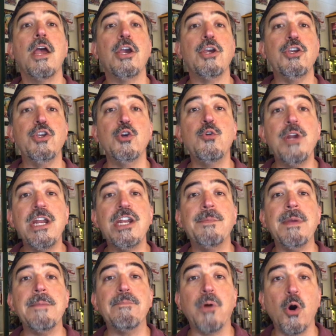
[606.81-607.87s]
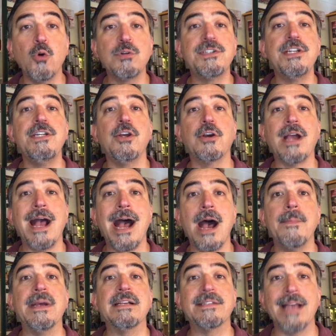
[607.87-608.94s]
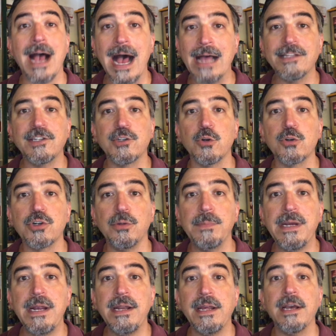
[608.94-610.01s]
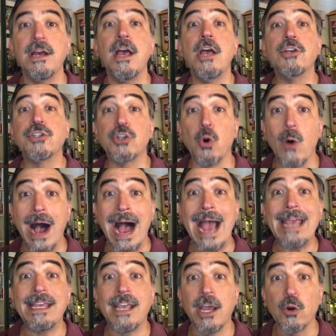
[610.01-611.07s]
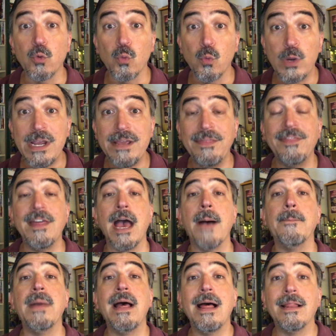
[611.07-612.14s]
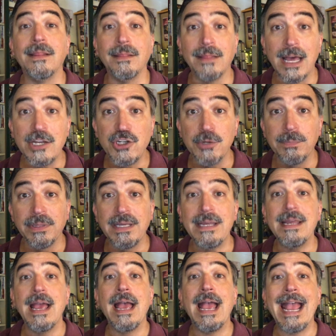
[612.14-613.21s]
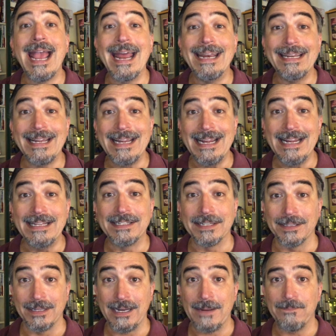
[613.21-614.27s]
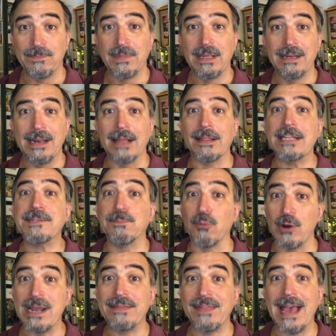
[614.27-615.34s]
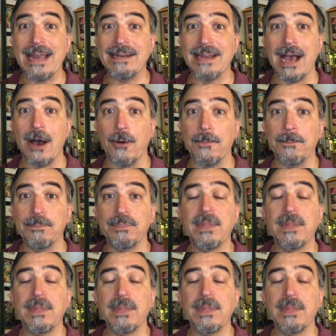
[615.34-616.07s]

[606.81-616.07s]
You need to be posting your comics on social media so I can read them legibly and easily. Now let's break that down.